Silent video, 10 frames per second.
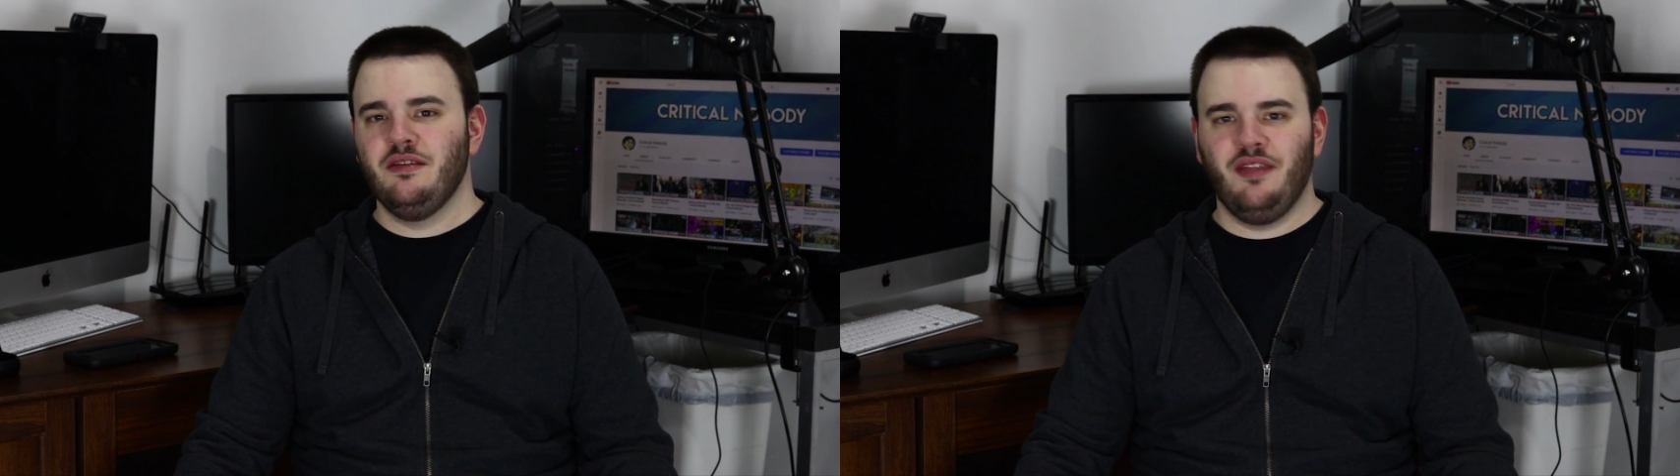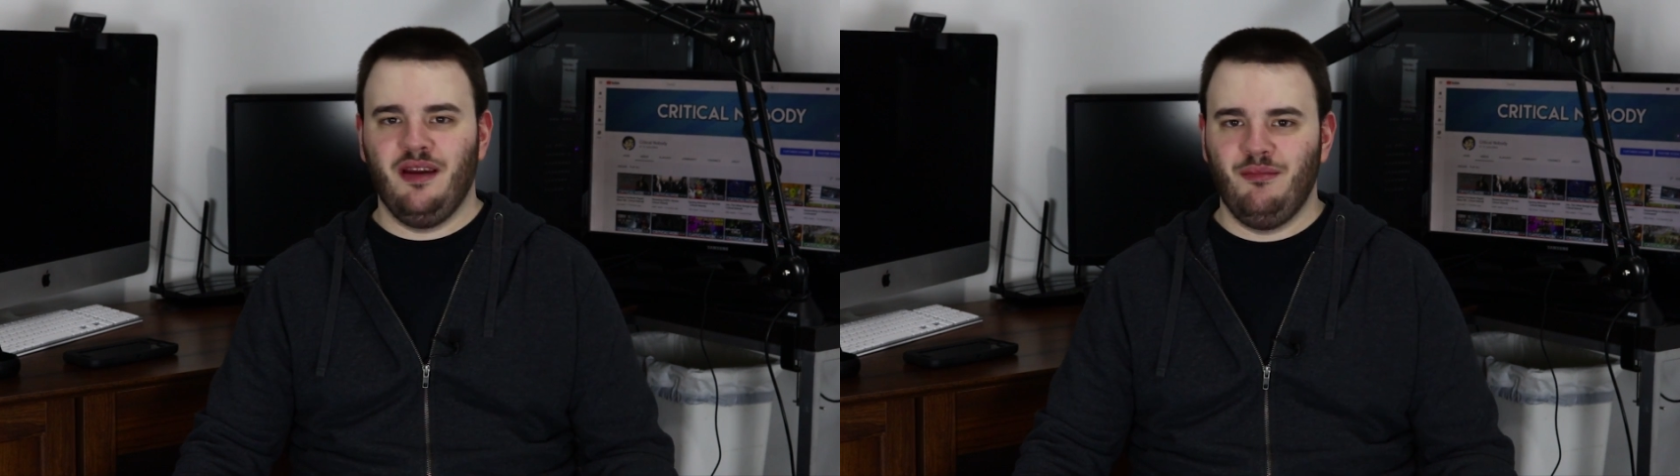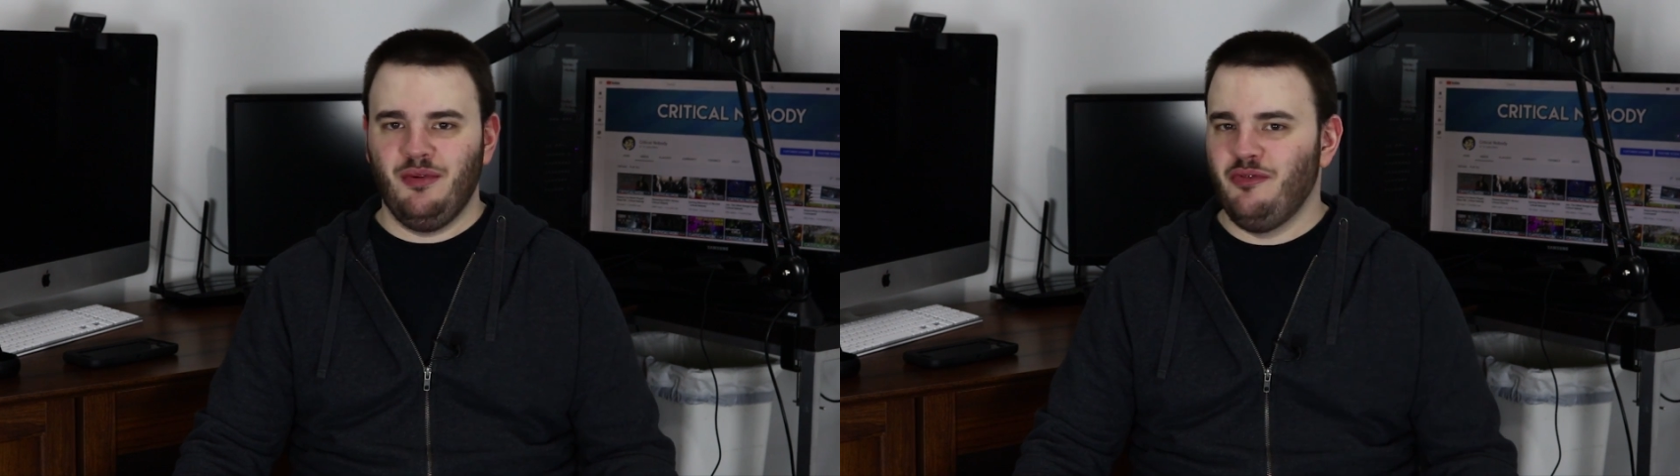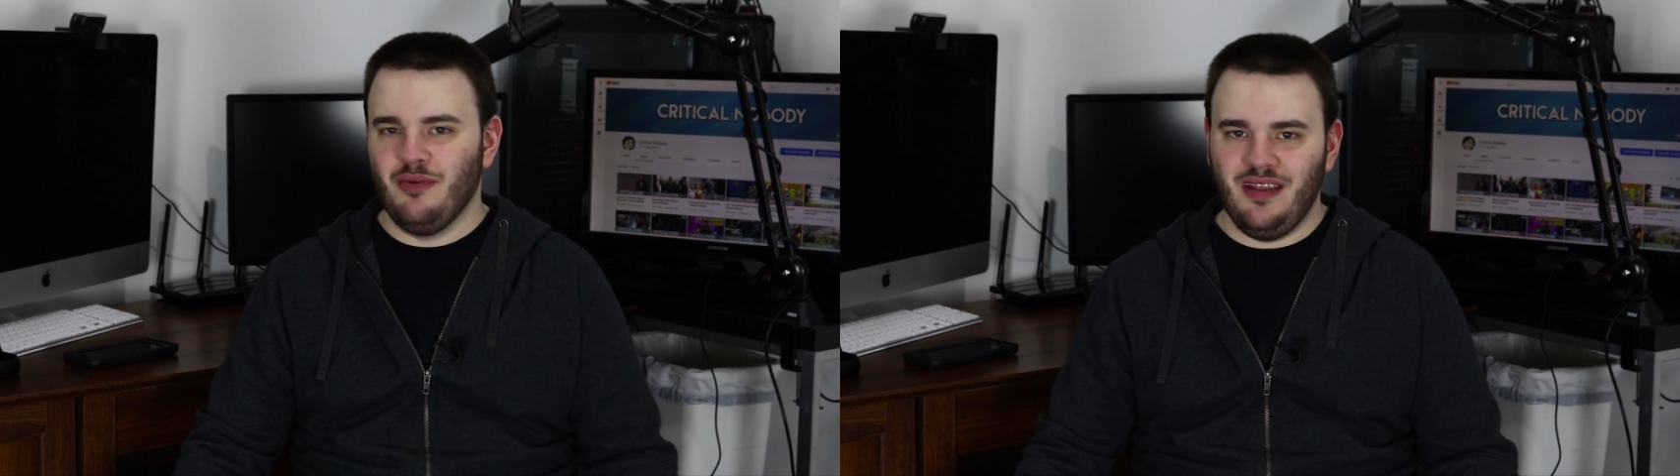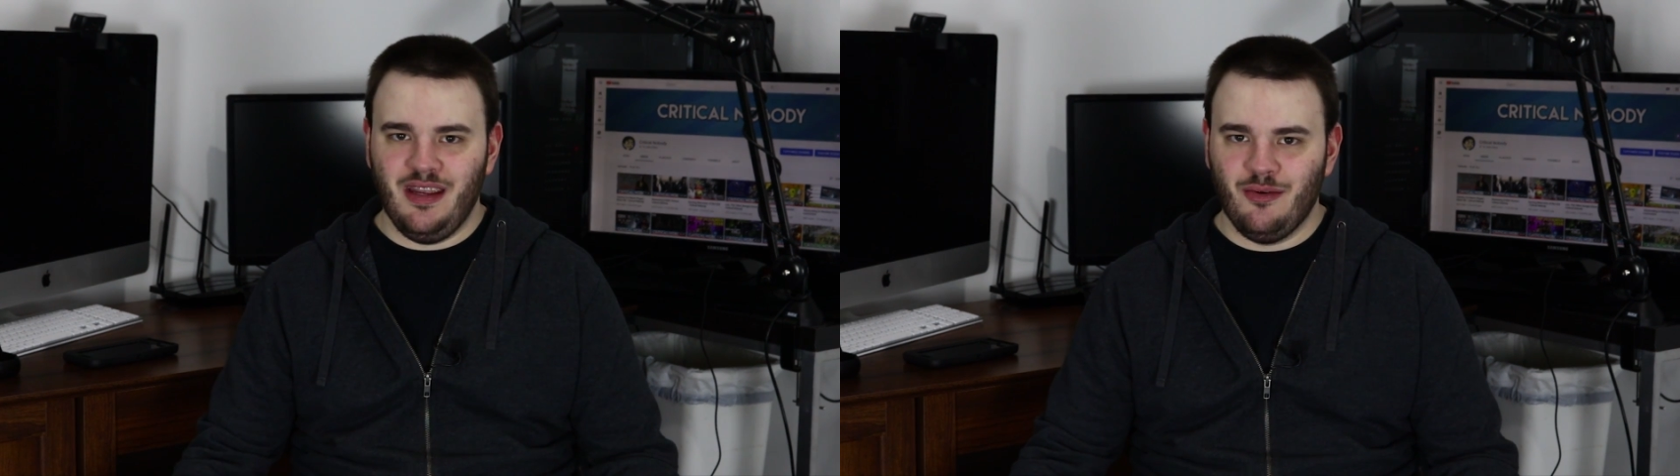of them before
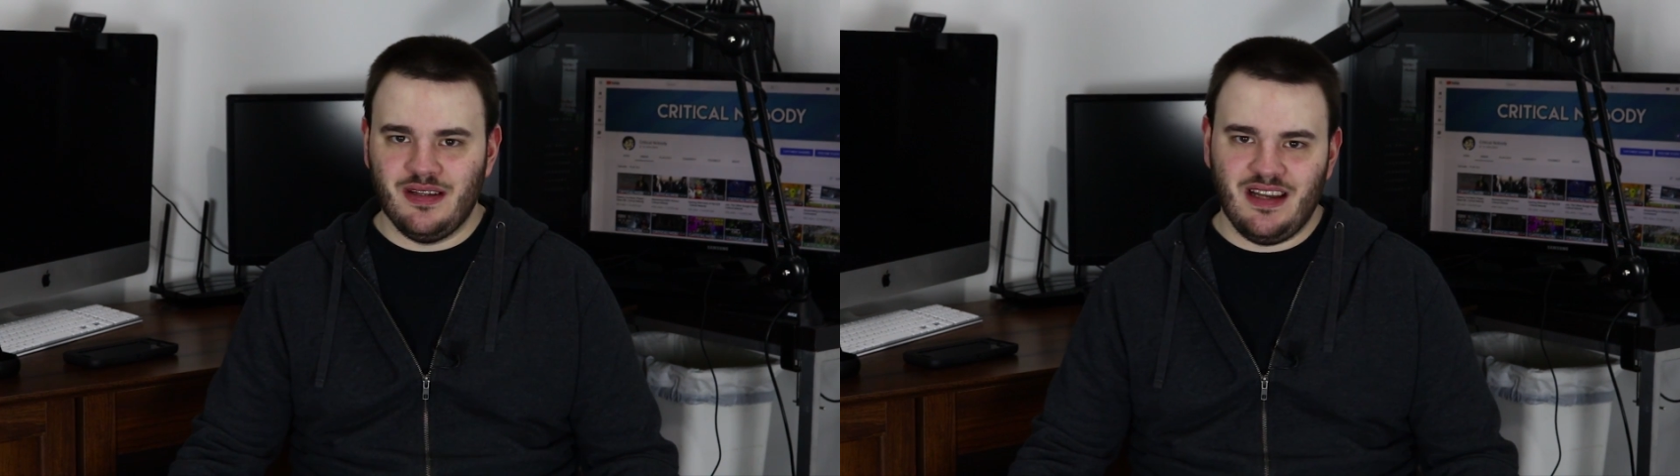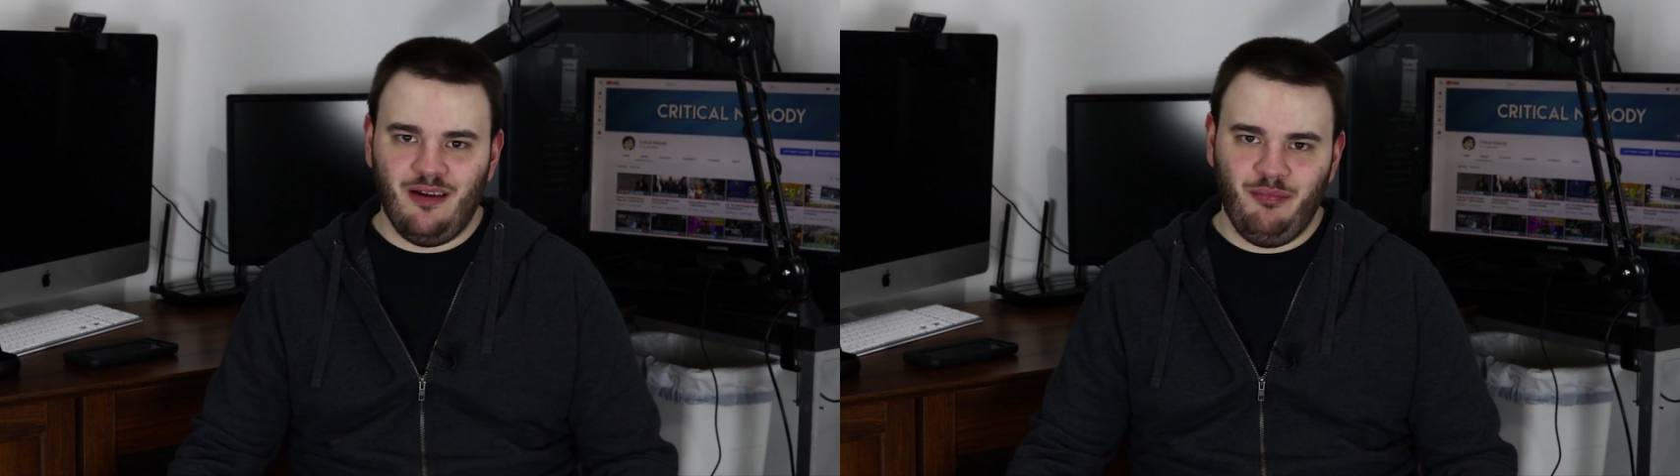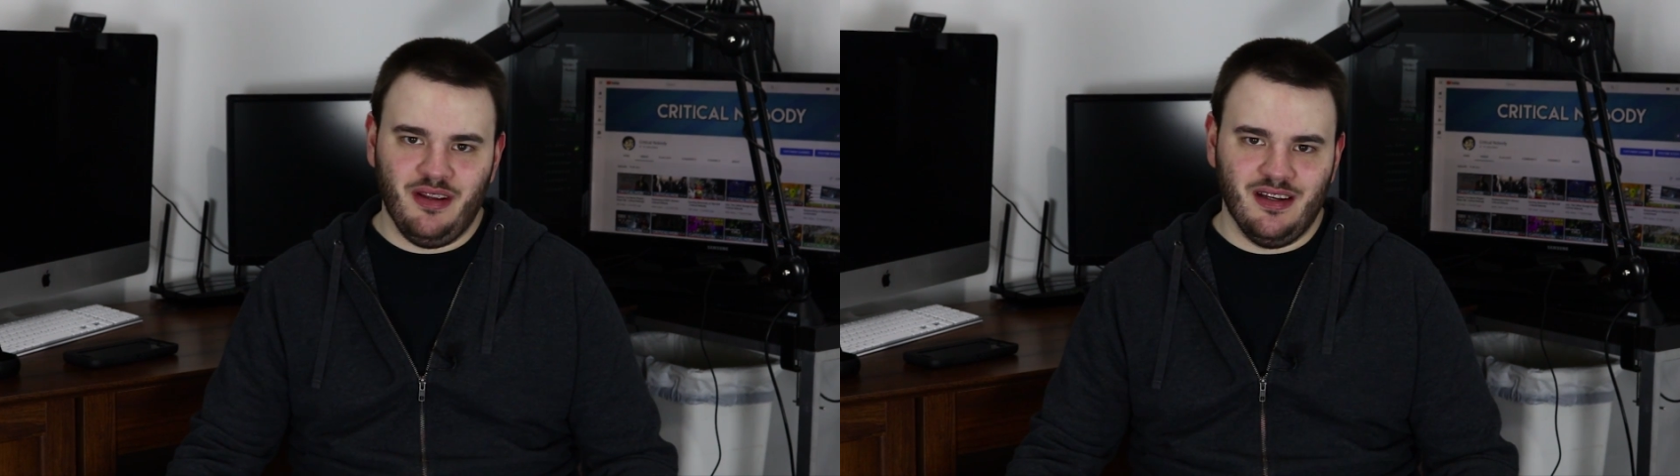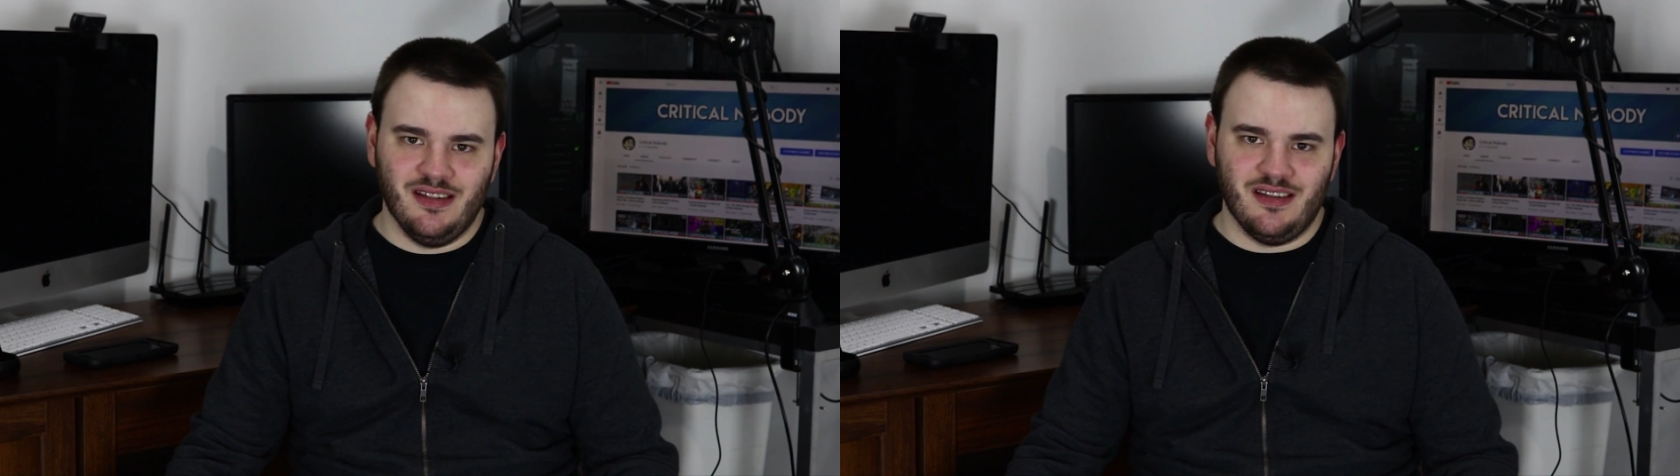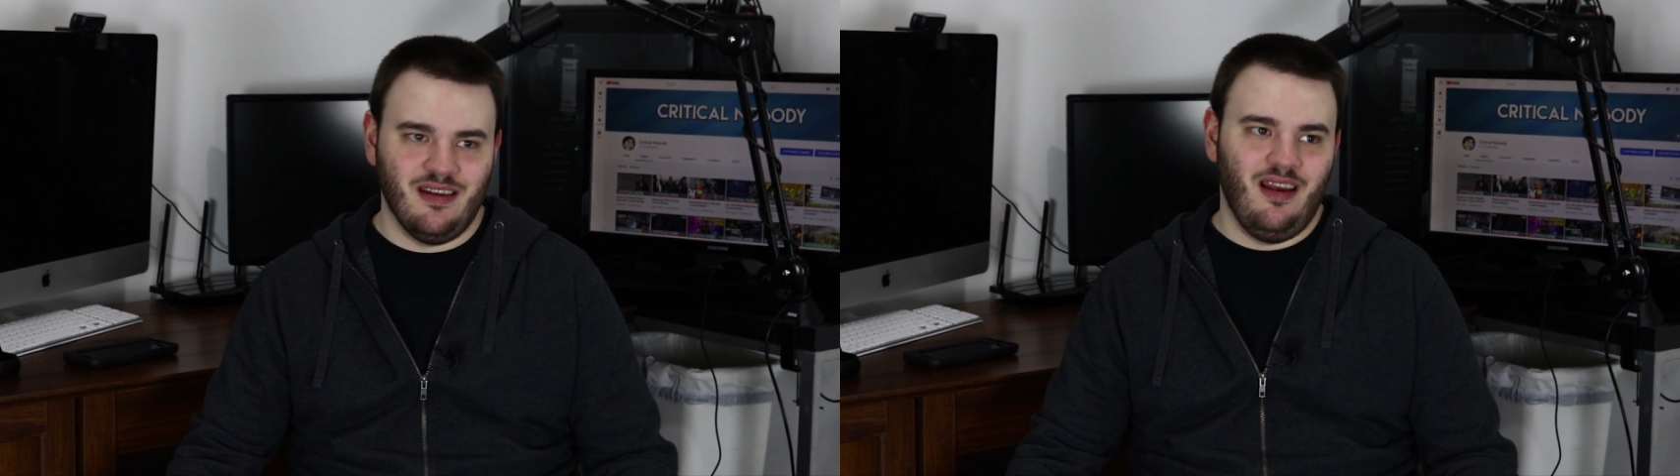the year is out
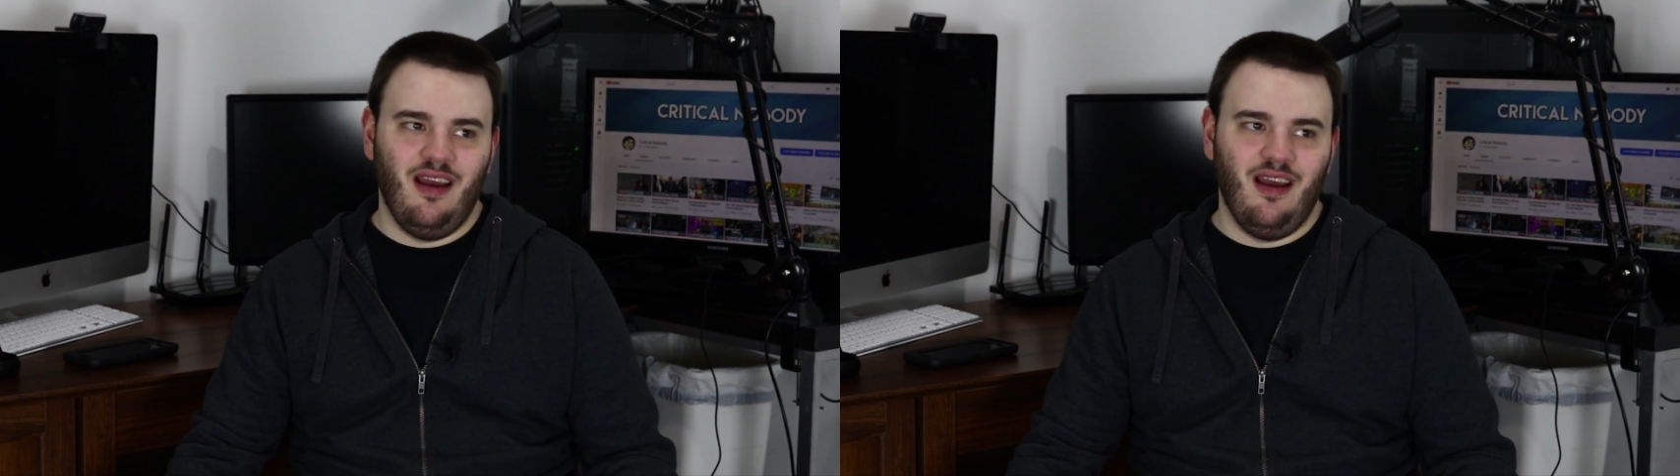because